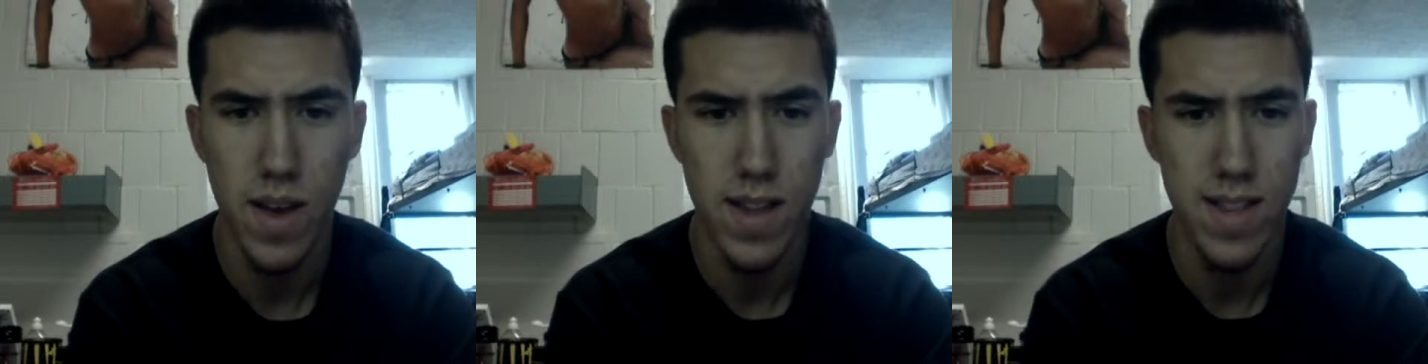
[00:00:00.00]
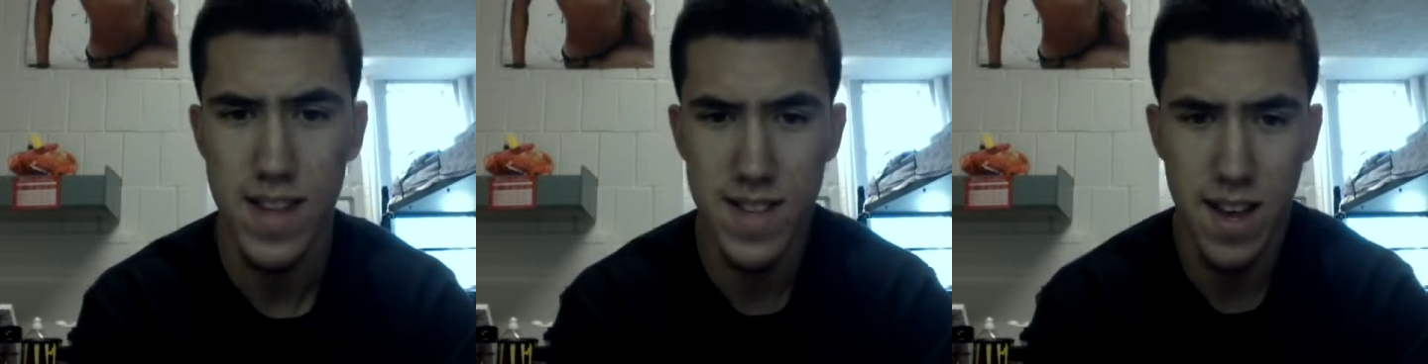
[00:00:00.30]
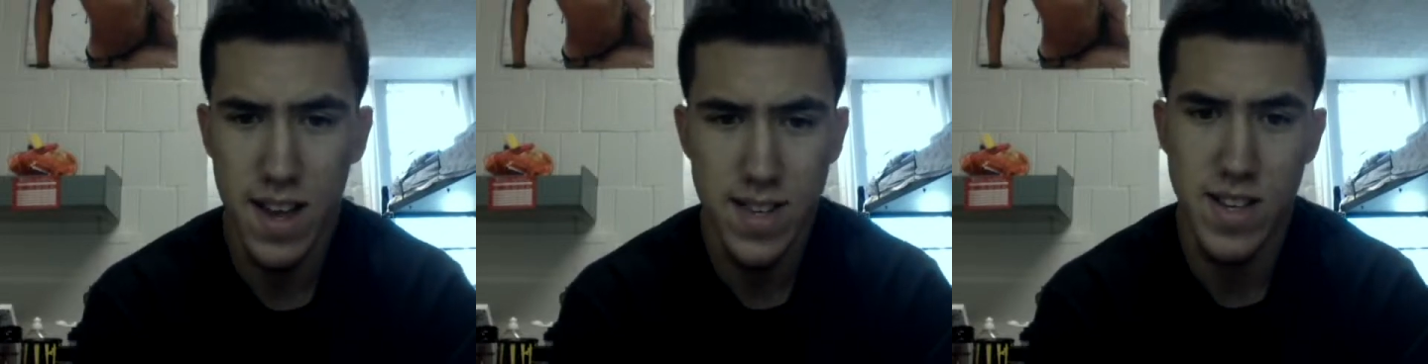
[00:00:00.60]
like, that's
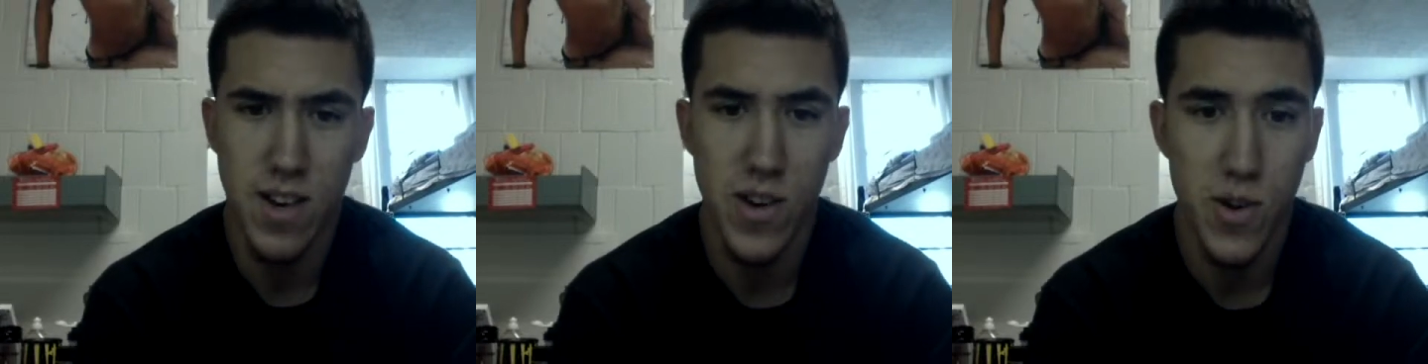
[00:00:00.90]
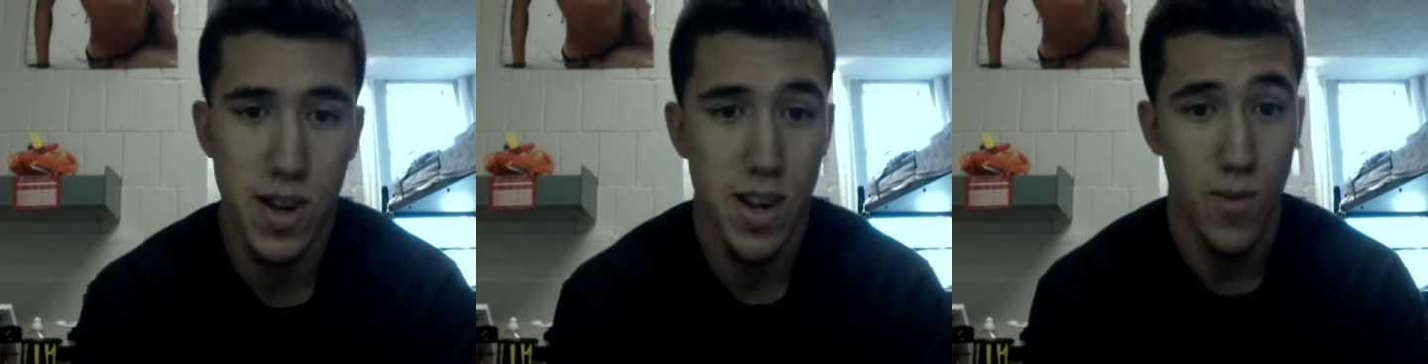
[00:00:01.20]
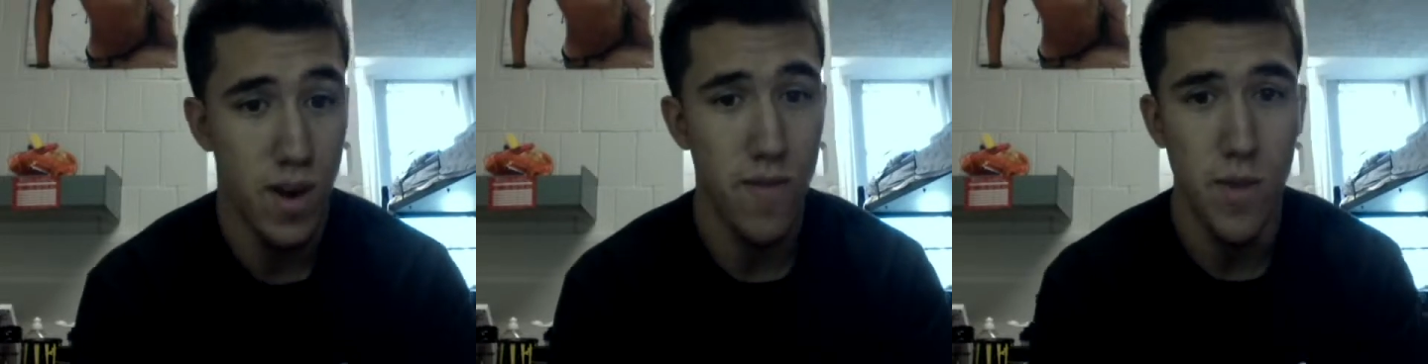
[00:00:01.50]
not necessary. You can eat
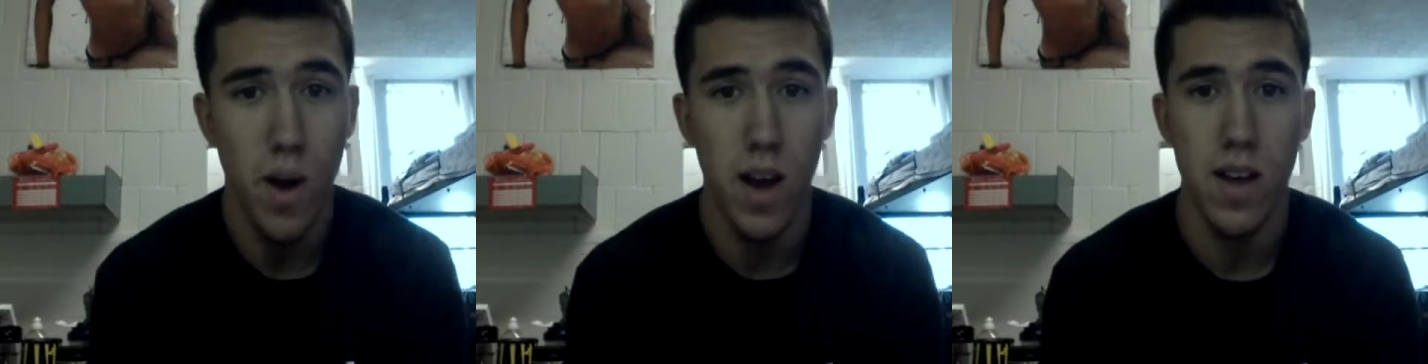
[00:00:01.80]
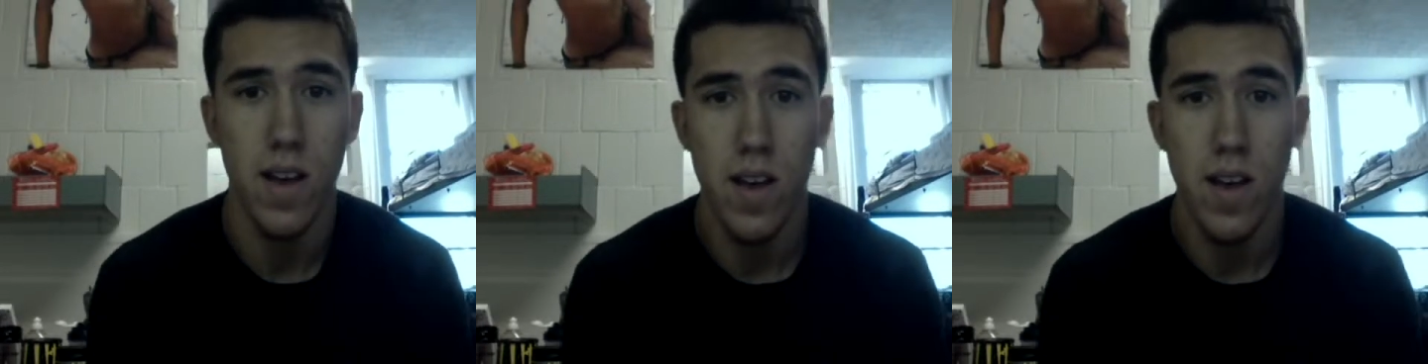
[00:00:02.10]
whatever you want.